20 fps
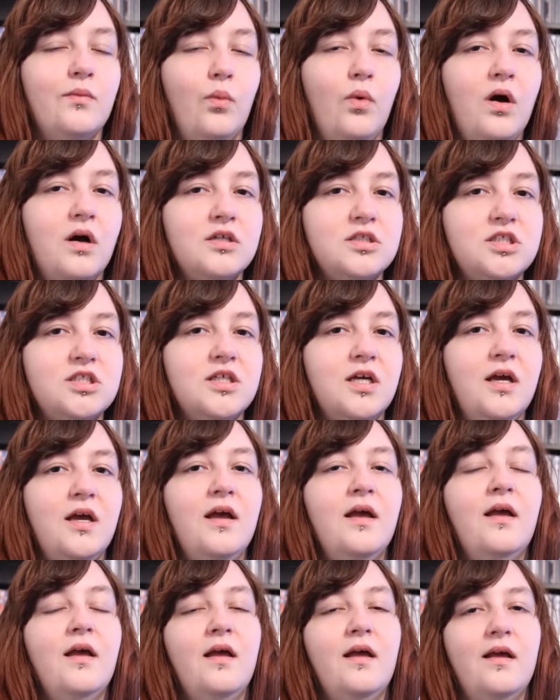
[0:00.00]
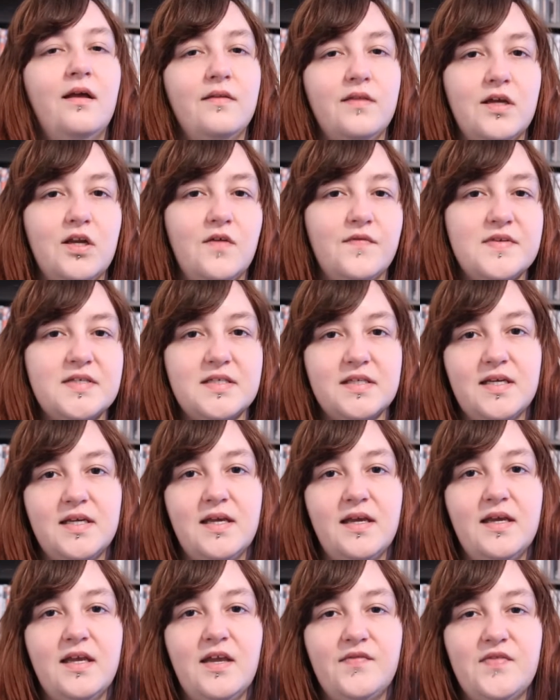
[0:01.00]
watch, then
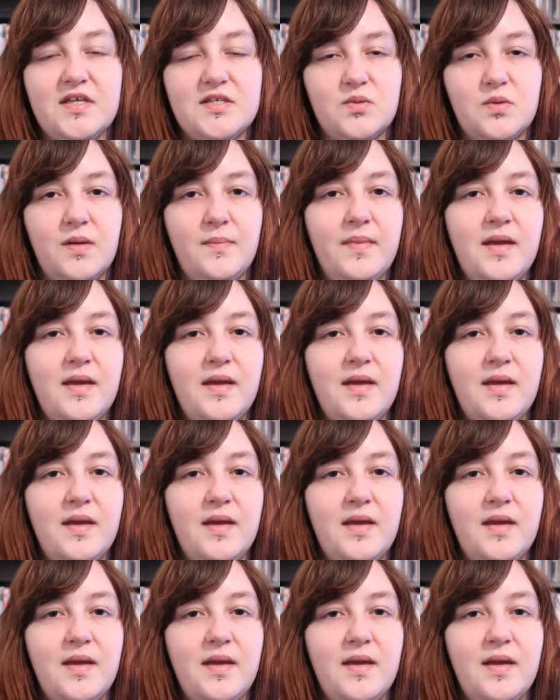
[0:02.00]
obviously give this one a